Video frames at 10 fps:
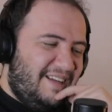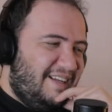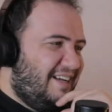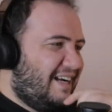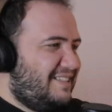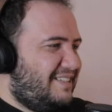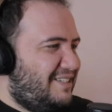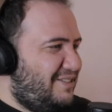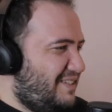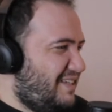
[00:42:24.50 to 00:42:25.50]
Guys,
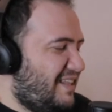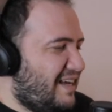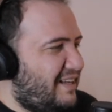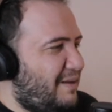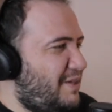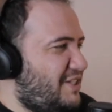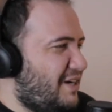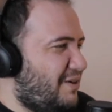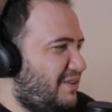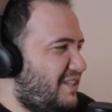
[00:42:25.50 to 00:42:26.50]
did you see that? Let me
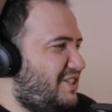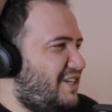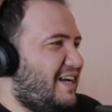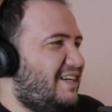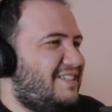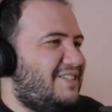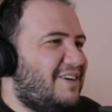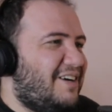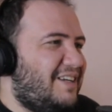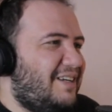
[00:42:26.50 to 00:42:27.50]
check what the chat is
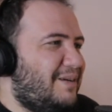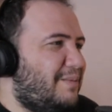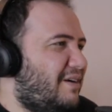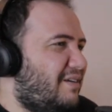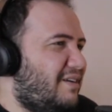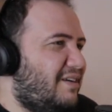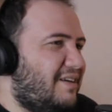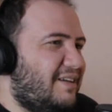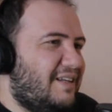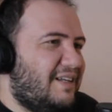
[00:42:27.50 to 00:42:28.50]
talking about.
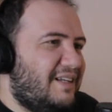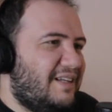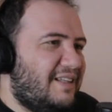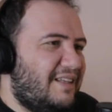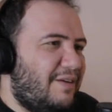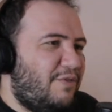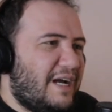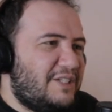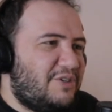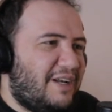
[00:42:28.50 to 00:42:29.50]
If you
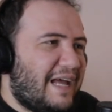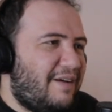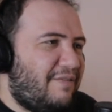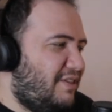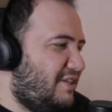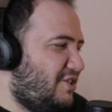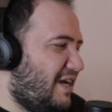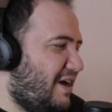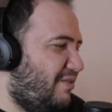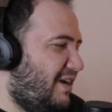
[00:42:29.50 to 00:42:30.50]
guys are live on the
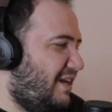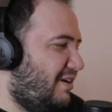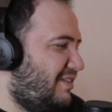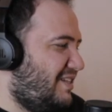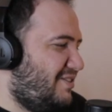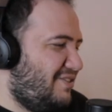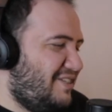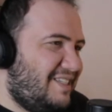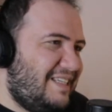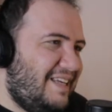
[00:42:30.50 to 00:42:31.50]
chat right now, did you
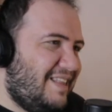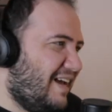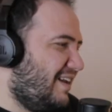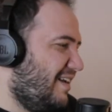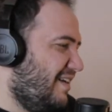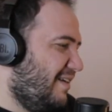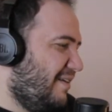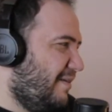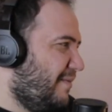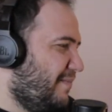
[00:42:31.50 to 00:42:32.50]
see that?
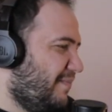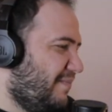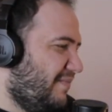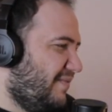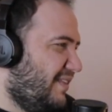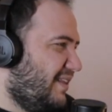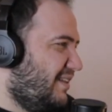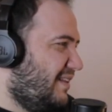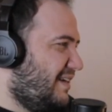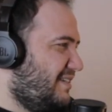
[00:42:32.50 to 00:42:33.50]

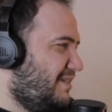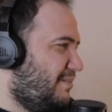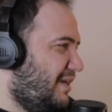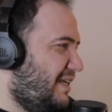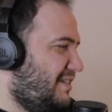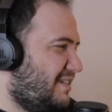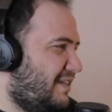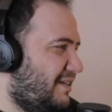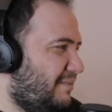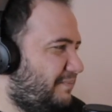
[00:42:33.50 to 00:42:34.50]
That is
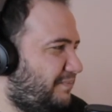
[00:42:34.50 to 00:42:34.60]
amazing.